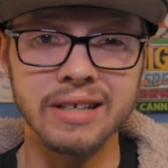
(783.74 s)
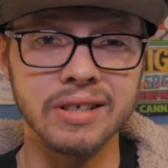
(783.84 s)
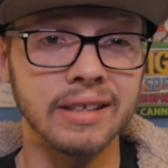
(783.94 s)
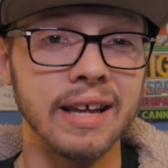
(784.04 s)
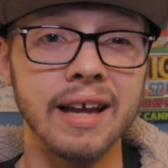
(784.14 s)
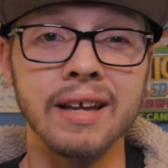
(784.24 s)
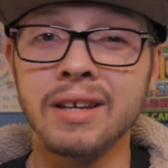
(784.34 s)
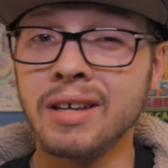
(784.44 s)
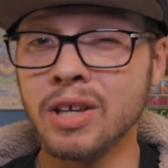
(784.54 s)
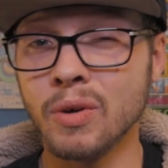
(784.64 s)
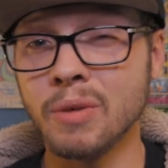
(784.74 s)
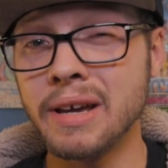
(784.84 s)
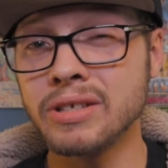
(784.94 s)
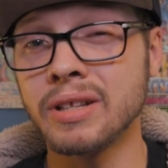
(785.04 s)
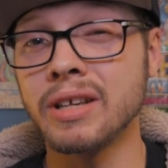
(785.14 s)
things like that. You wanna
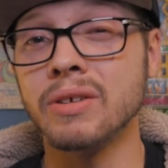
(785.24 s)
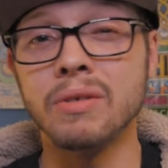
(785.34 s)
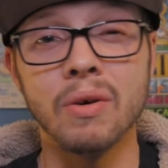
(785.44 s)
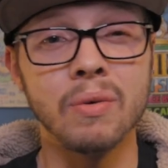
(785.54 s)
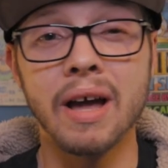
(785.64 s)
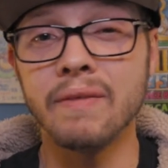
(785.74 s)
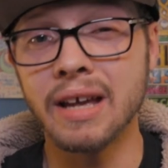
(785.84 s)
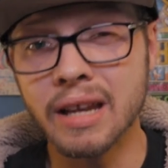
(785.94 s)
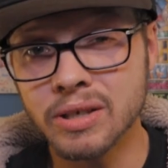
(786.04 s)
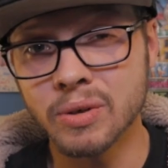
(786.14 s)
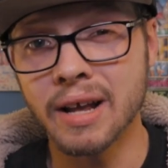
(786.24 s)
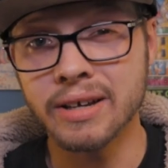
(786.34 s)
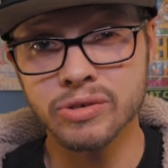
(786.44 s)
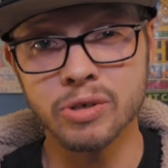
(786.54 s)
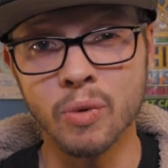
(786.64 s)
make sure that you don't have any sort of
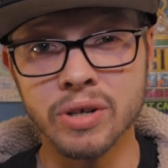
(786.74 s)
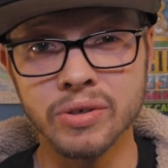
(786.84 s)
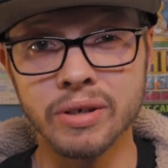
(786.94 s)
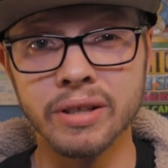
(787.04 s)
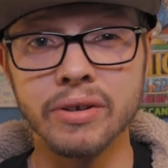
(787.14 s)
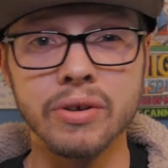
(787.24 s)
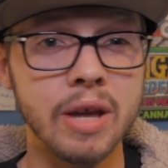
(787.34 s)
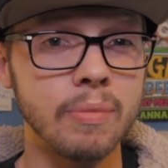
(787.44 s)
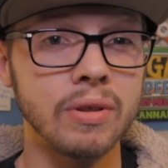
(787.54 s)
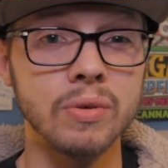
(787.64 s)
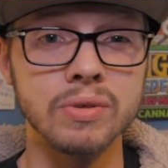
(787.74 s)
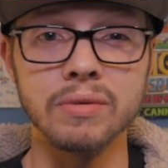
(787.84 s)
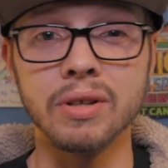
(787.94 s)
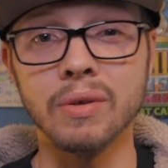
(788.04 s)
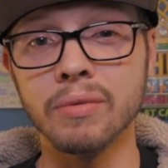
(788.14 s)
extra moisture in there. You're keeping those,
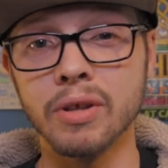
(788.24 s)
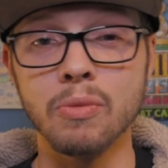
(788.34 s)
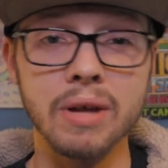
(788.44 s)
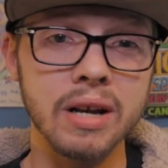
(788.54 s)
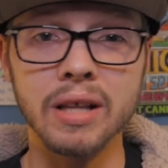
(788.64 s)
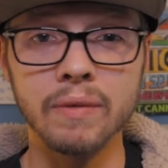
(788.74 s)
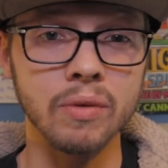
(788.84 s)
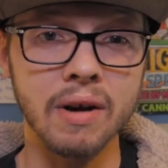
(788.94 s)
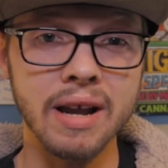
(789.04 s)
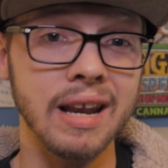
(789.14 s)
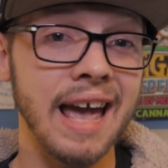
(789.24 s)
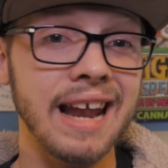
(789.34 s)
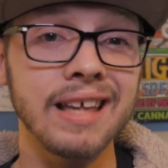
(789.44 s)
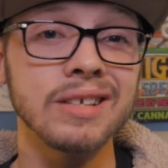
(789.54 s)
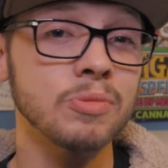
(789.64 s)
you know, the humidity level right, and
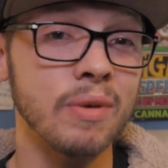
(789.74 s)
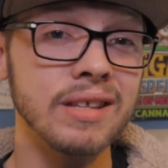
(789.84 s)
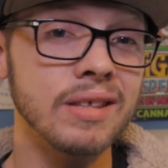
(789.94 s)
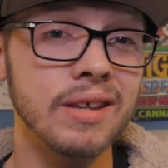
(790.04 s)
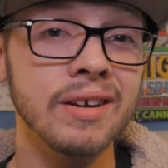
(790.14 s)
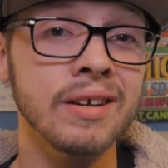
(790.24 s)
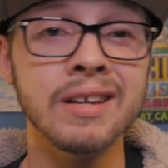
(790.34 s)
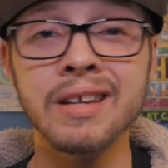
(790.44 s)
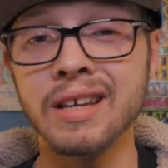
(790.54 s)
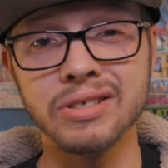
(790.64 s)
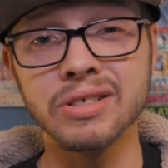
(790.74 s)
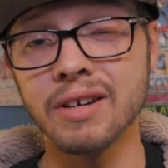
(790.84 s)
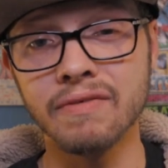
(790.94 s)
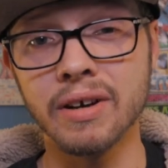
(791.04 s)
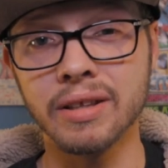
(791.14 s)
adding spray to there is just
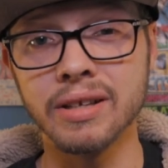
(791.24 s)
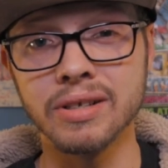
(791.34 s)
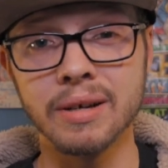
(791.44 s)
gonna fuck things